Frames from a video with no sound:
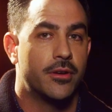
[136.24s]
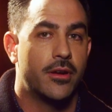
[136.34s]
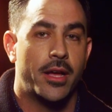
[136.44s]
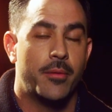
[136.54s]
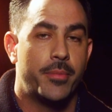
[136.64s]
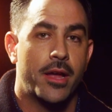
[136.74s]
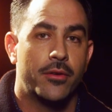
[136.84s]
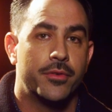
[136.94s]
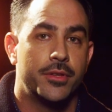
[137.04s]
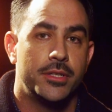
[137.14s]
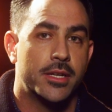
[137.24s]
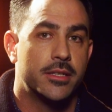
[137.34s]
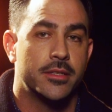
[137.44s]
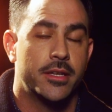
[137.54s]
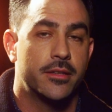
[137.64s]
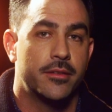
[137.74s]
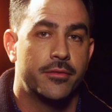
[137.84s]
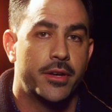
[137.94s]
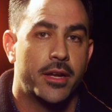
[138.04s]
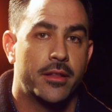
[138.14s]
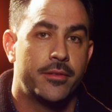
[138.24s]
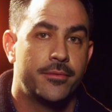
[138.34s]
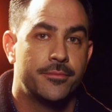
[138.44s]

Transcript: an all-out battle for these guys to get to the finale.